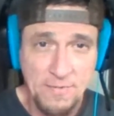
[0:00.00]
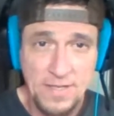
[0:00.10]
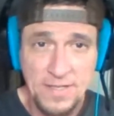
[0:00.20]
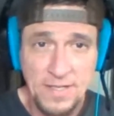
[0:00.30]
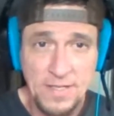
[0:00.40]

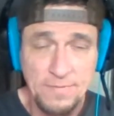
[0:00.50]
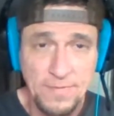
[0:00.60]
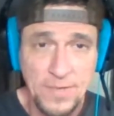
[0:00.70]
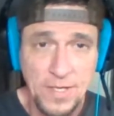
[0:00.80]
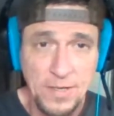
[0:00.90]
wasn't gonna
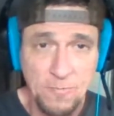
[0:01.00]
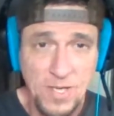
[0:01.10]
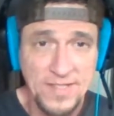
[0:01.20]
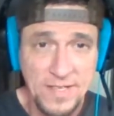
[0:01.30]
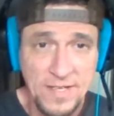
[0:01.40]

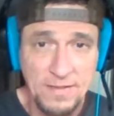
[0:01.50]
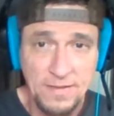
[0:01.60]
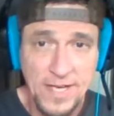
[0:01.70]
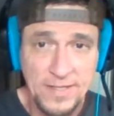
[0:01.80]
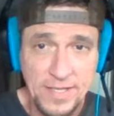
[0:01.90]

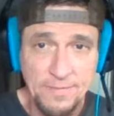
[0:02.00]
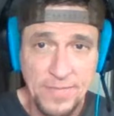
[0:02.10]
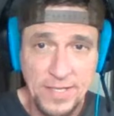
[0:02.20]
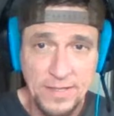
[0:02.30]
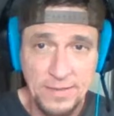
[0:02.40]
let them
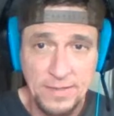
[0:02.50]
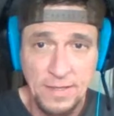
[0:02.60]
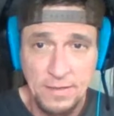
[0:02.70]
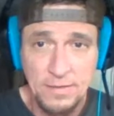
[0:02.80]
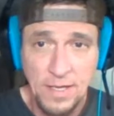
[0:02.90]
be
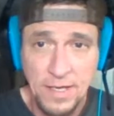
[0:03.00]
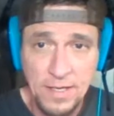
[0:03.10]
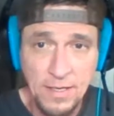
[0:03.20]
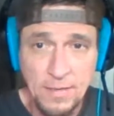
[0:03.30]
like